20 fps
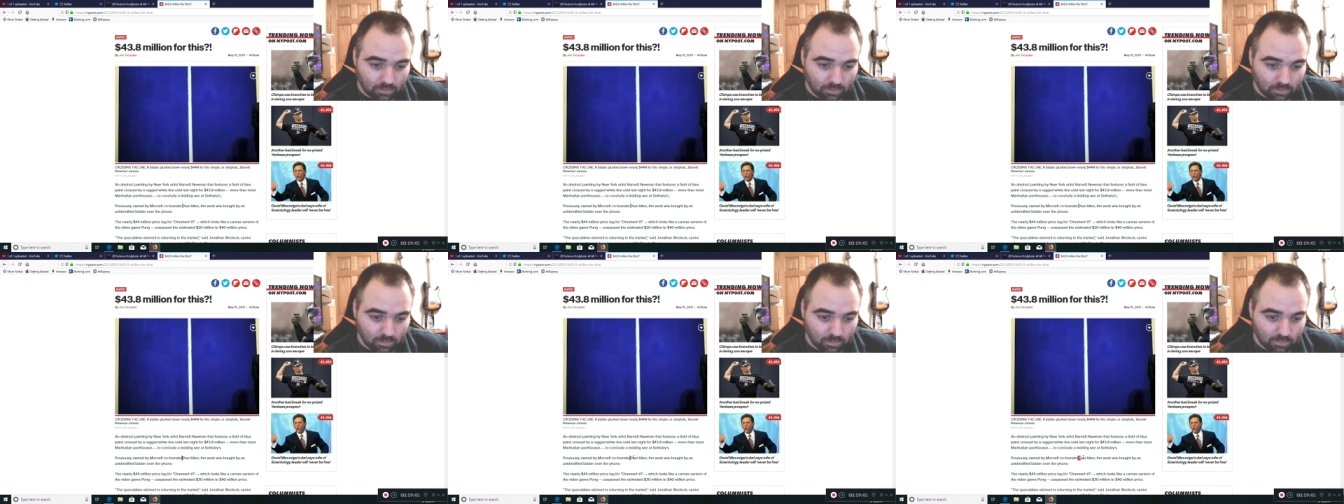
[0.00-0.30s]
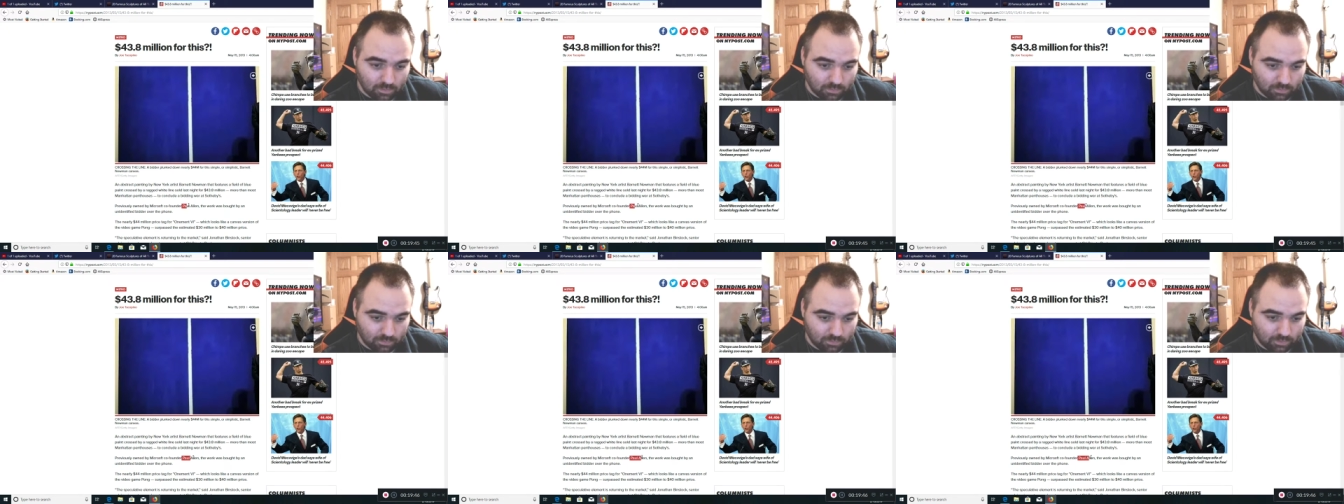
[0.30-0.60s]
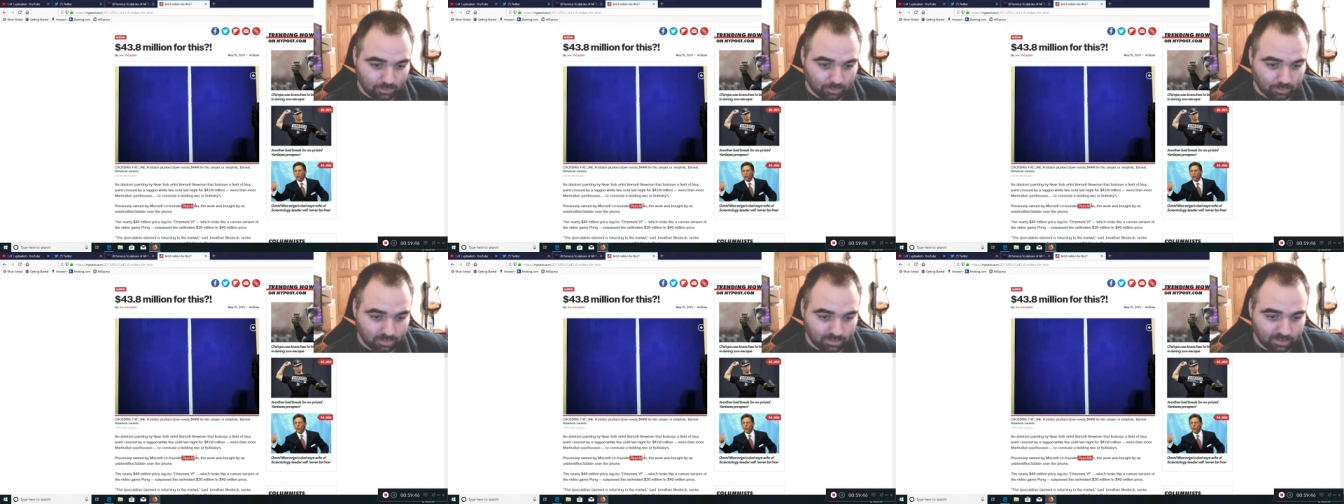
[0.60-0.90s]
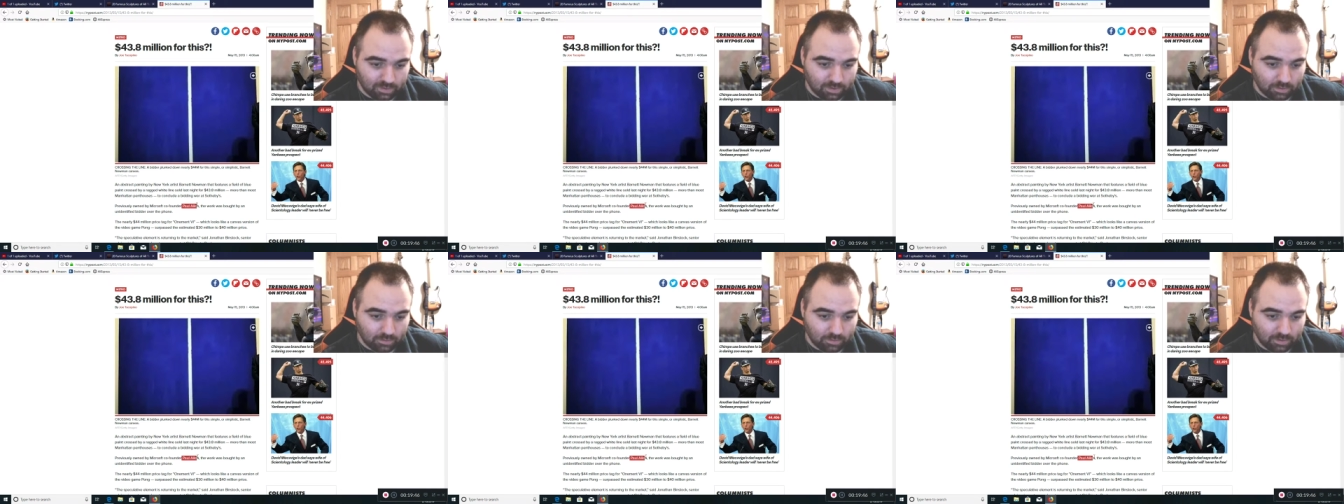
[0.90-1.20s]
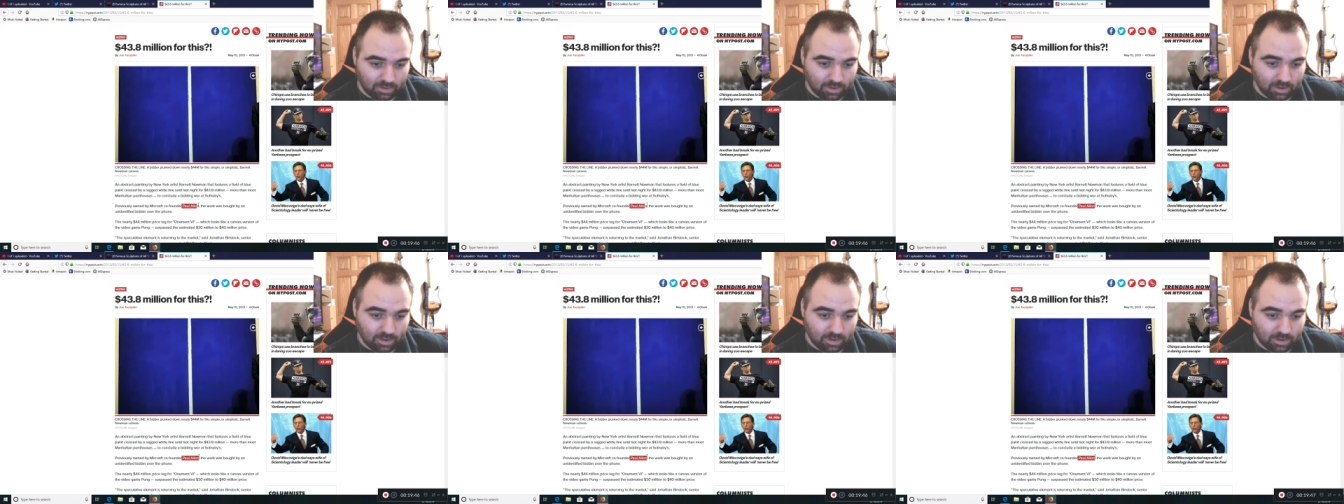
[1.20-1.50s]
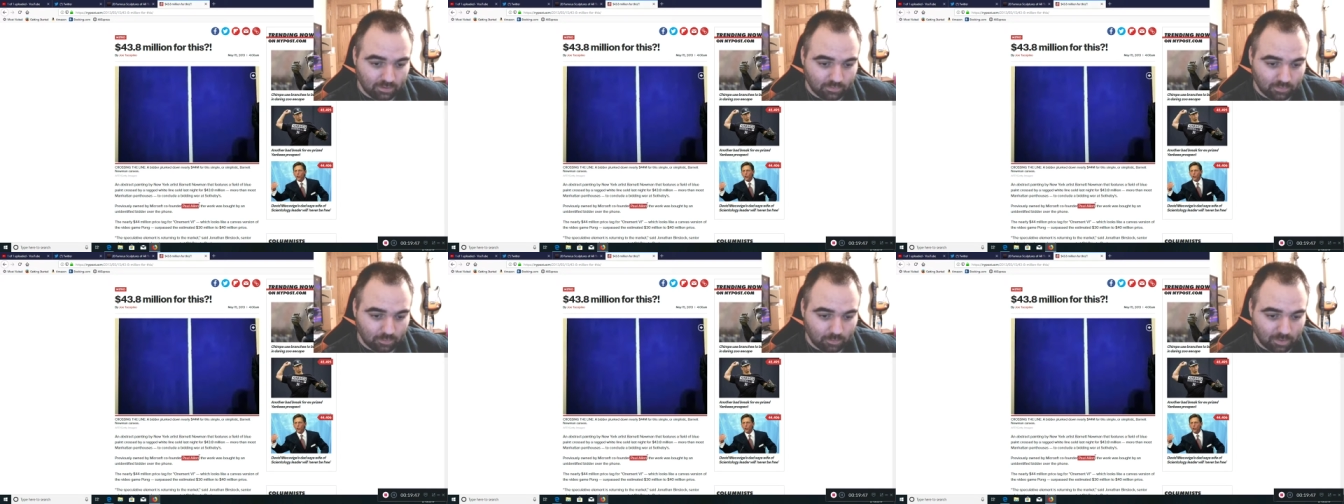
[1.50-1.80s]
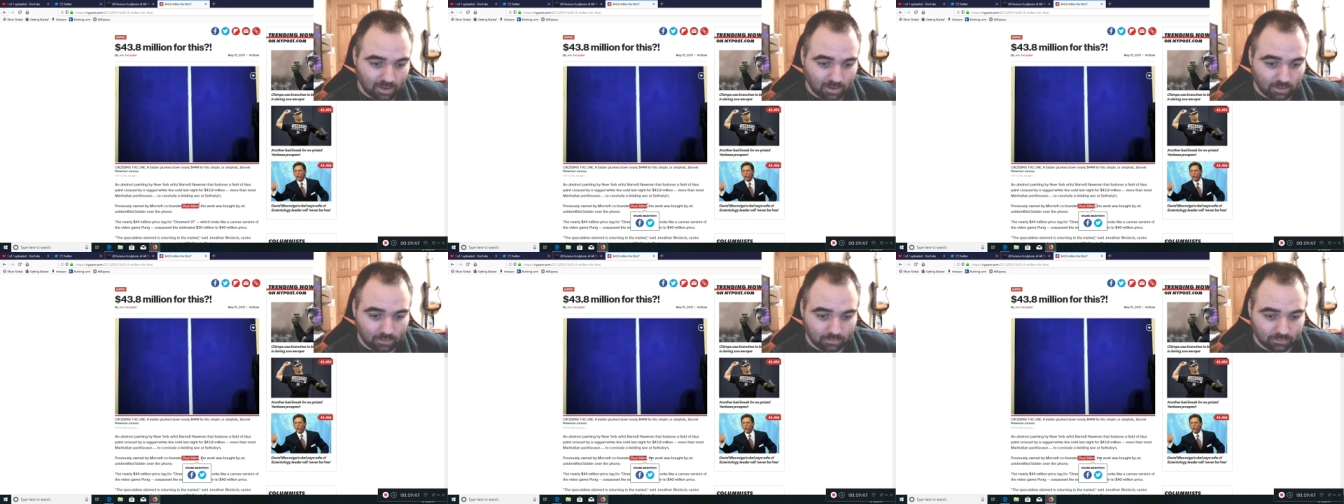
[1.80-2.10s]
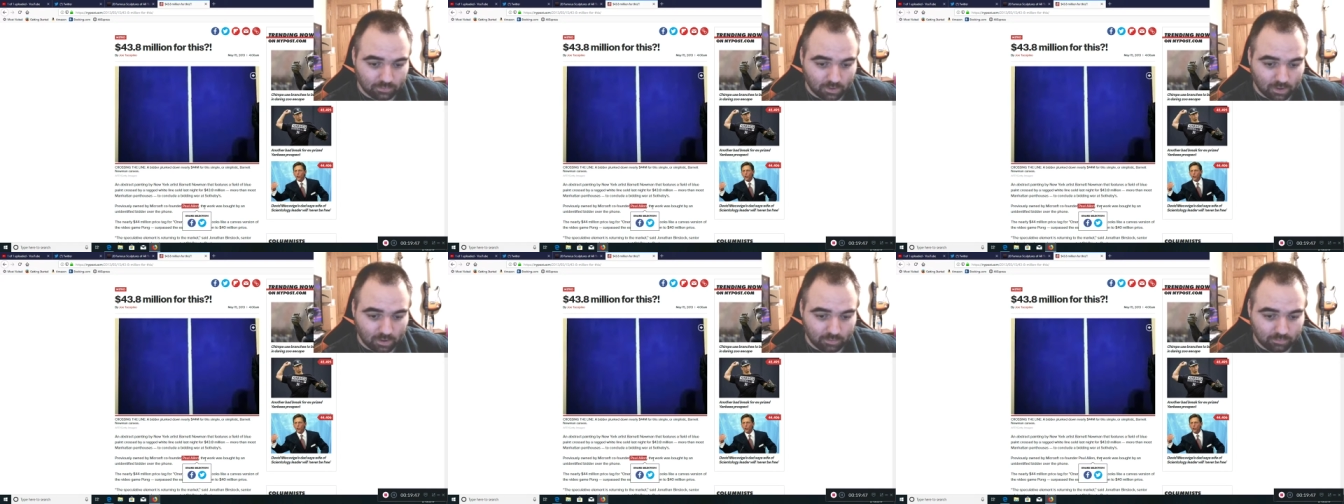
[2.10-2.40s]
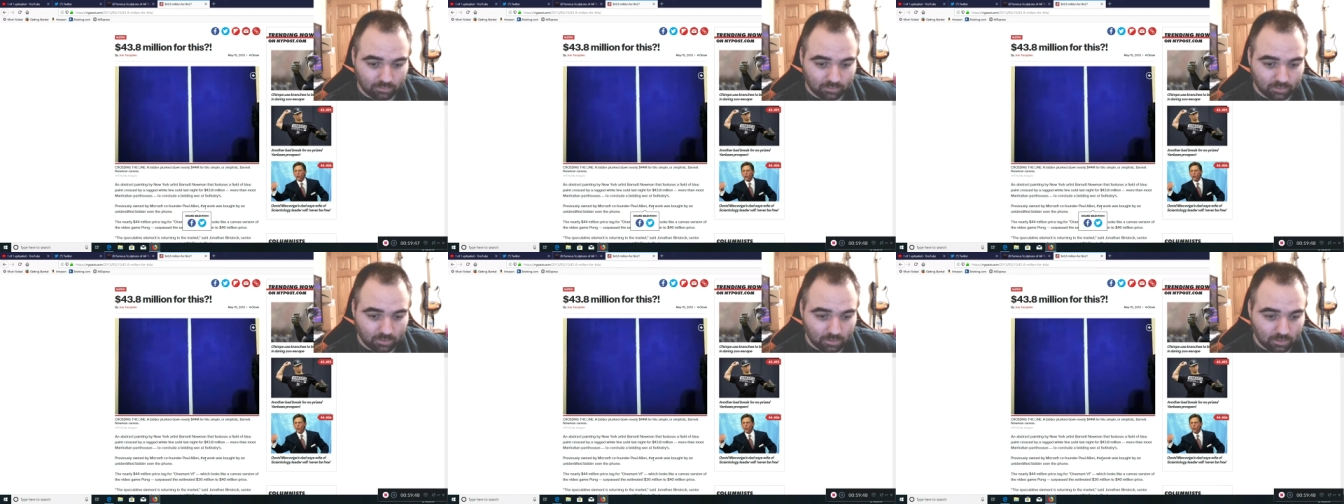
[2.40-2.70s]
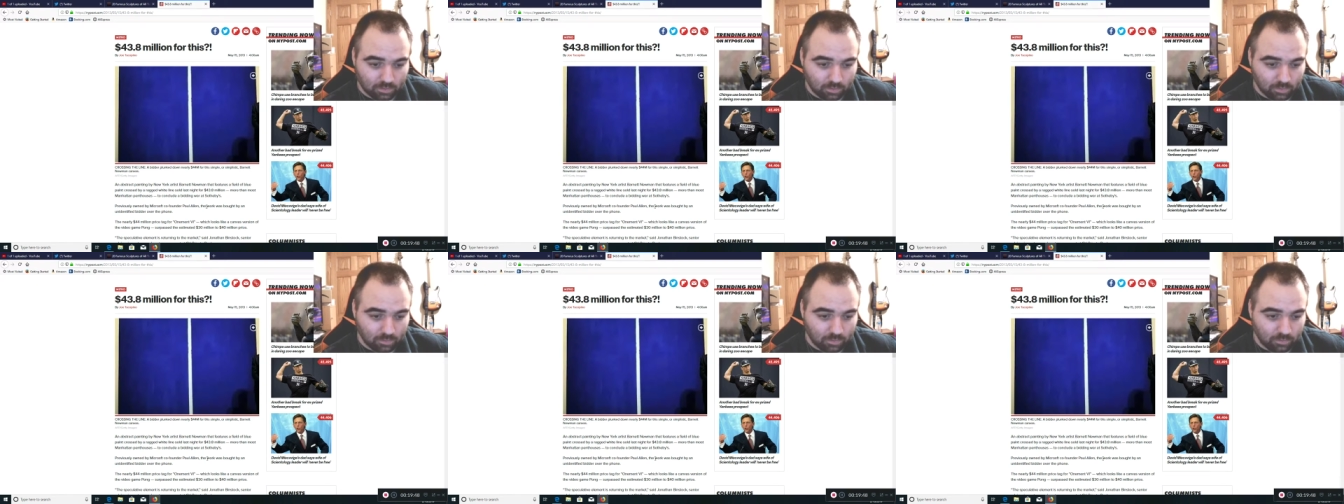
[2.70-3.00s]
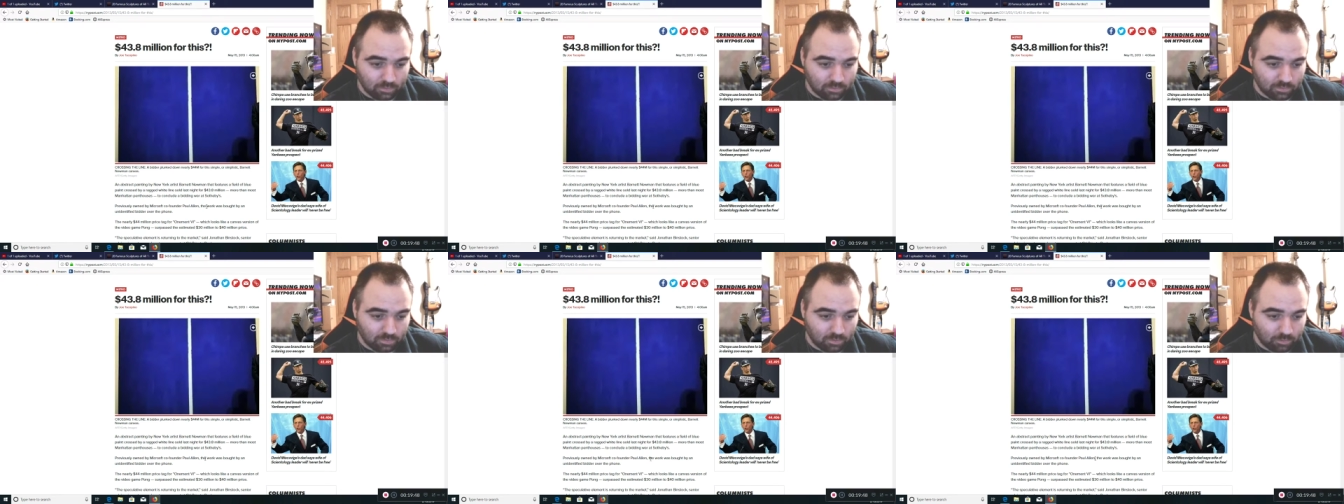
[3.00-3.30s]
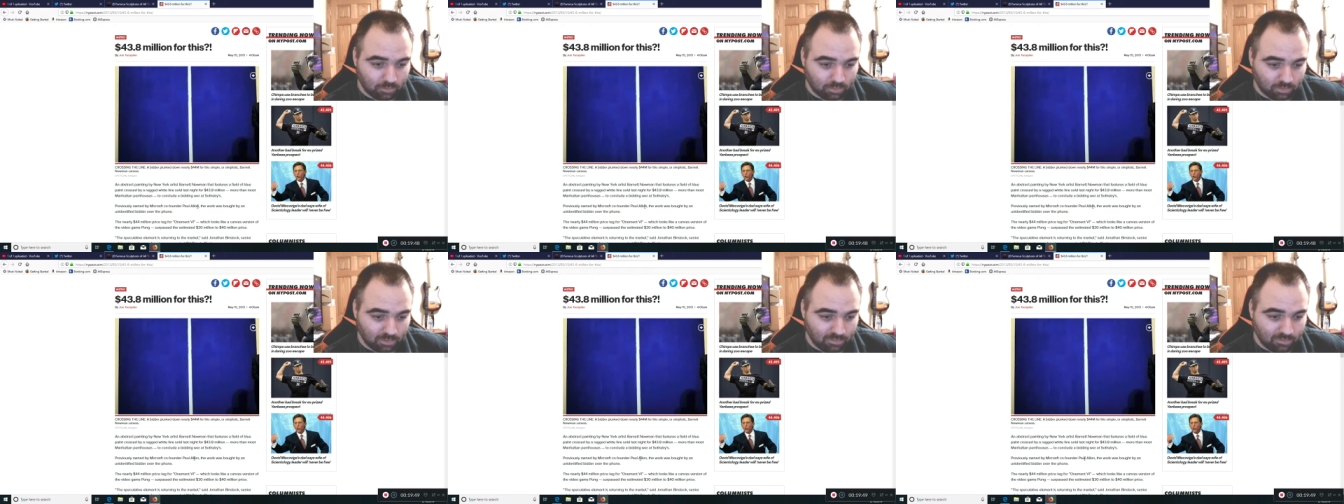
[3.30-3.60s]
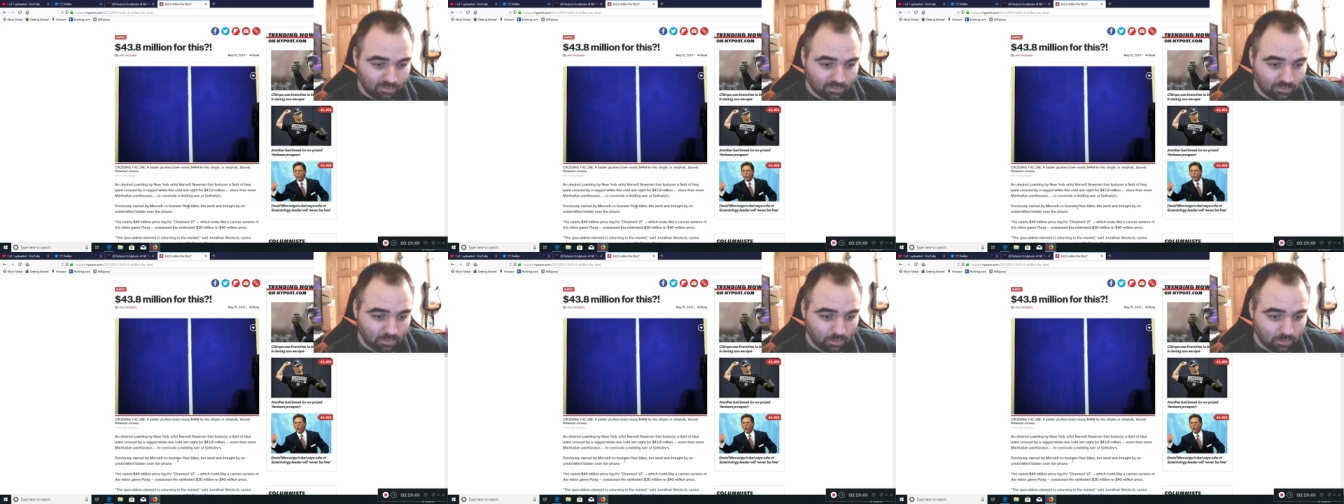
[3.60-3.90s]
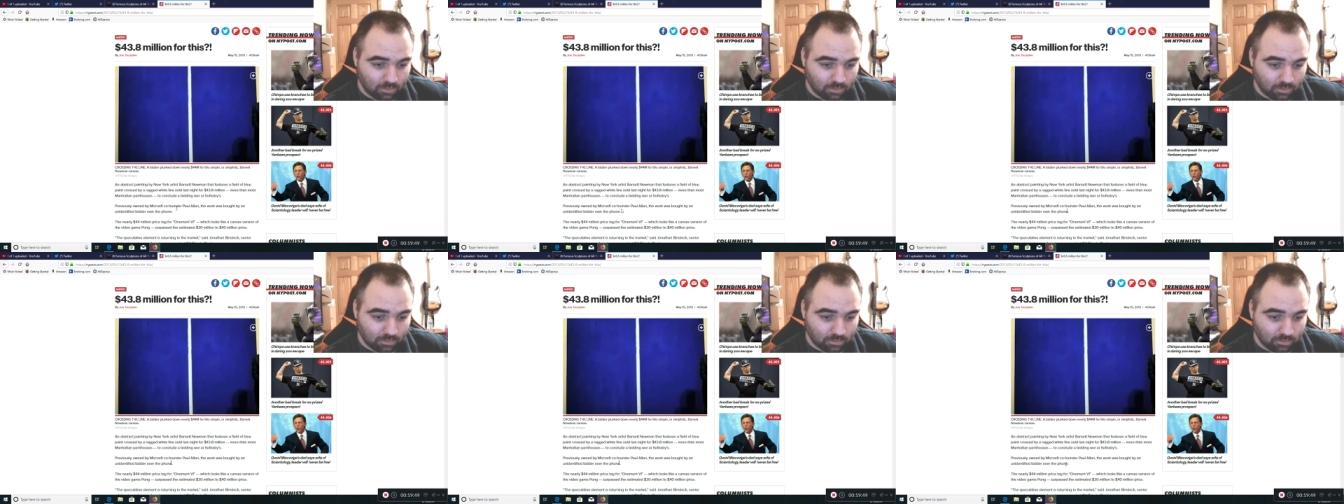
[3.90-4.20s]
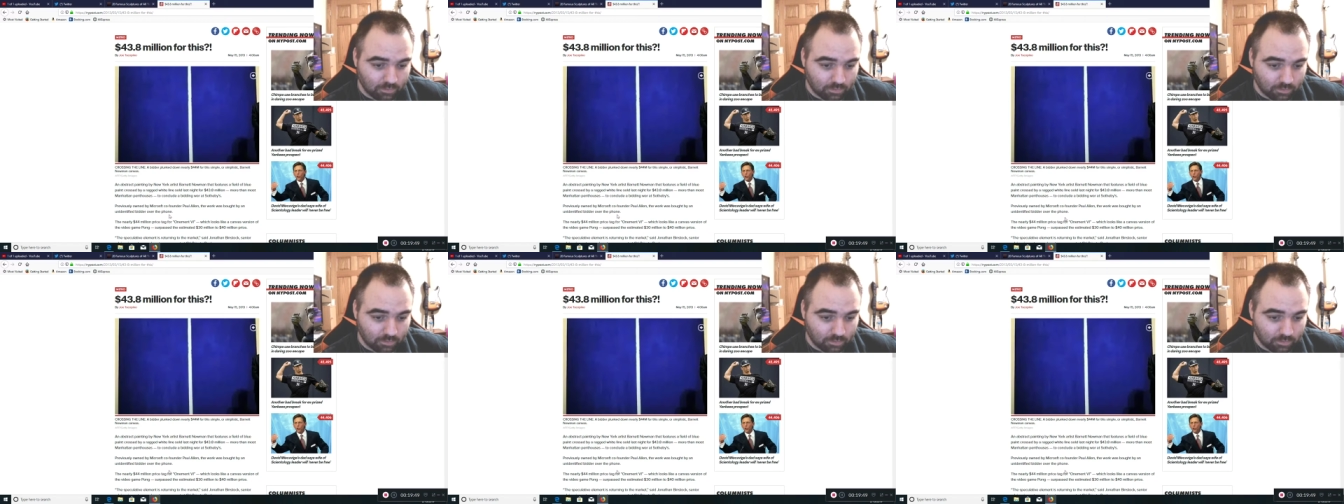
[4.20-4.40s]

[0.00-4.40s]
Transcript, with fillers: who's a complete idiot for Microsoft, who was a previous owner.